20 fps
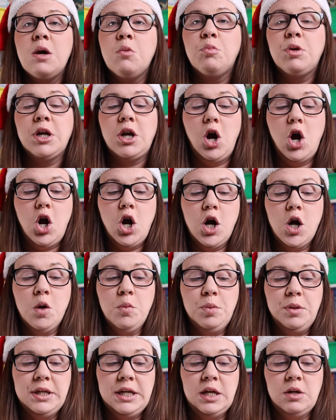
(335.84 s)
But our
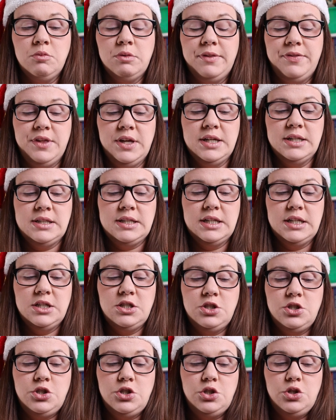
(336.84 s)
plan with this
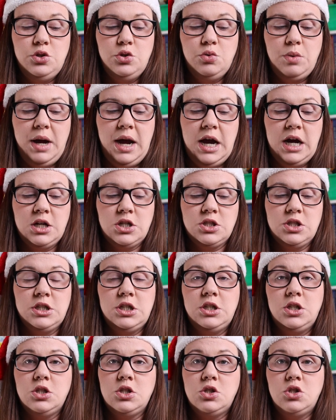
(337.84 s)
is to
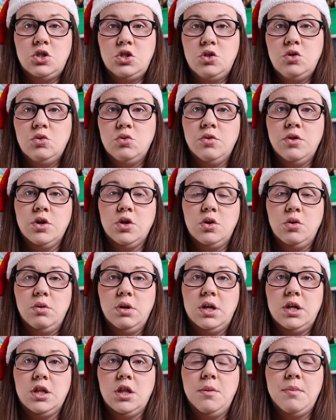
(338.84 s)
actually do the
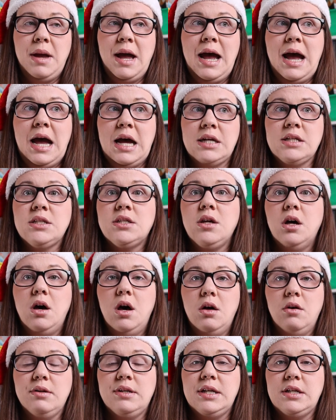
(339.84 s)
curriculum as the
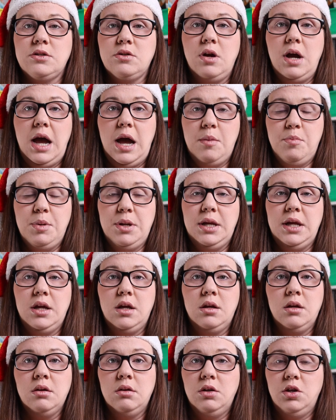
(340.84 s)
holidays are
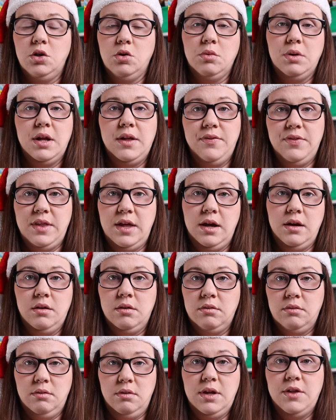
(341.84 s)
happening, you know, in the
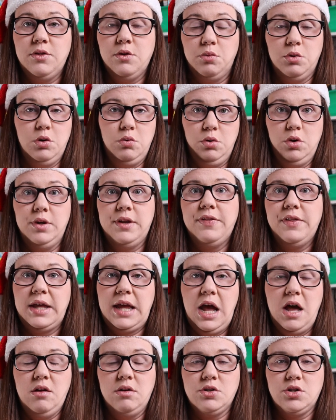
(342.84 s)
in the real world, in the
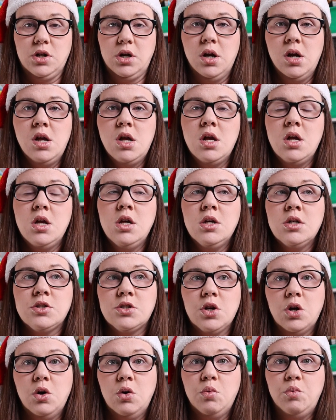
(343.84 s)
calendar.
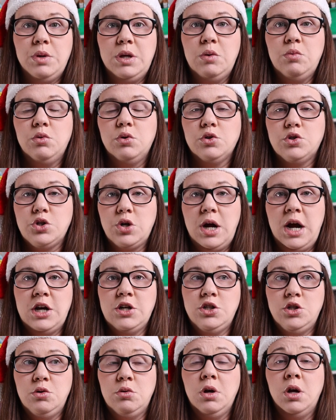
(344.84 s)
So we will try
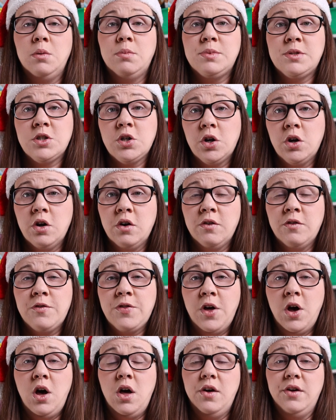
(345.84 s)
to observe
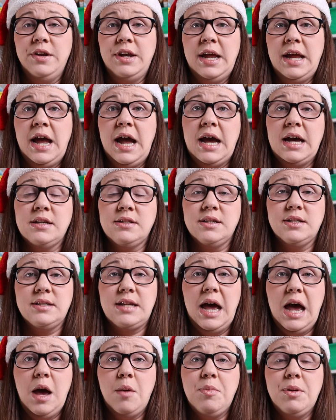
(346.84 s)
the holiday as it's
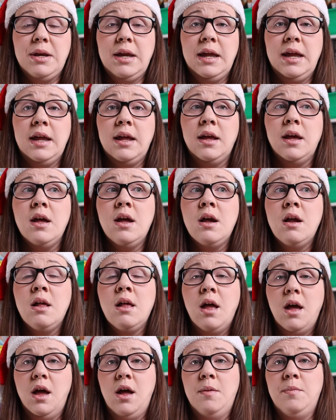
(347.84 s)
happening,
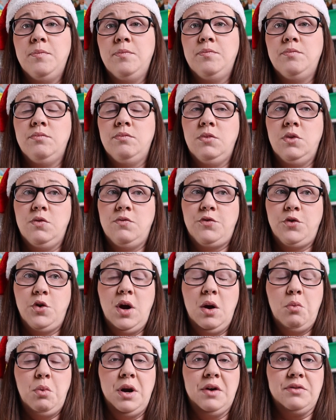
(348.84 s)
um, for
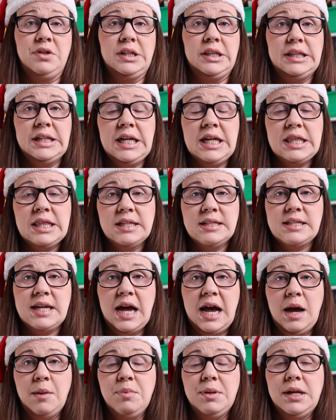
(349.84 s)
whatever length it's
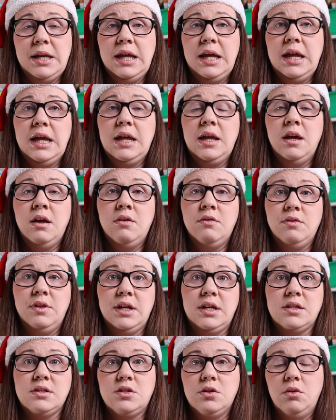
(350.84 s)
happening.
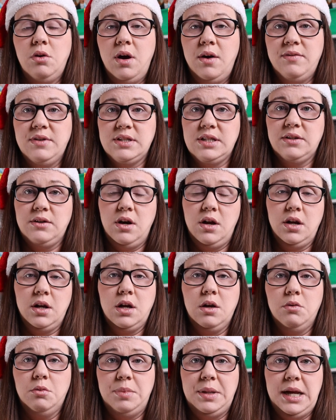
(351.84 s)
Like, so obviously
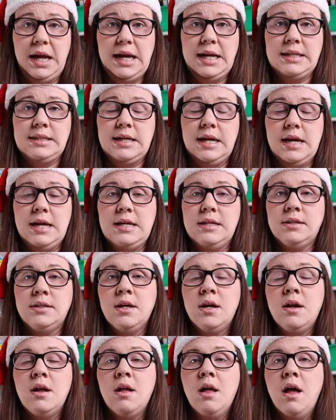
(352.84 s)
Hanukkah would be eight days
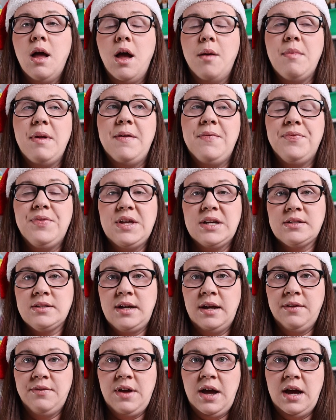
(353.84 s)
um, and things
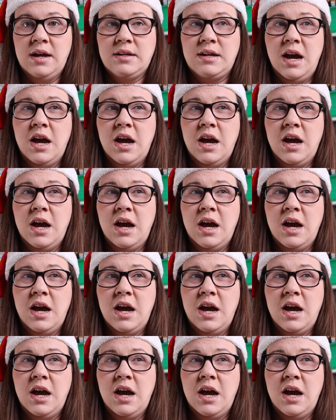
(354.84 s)
like that.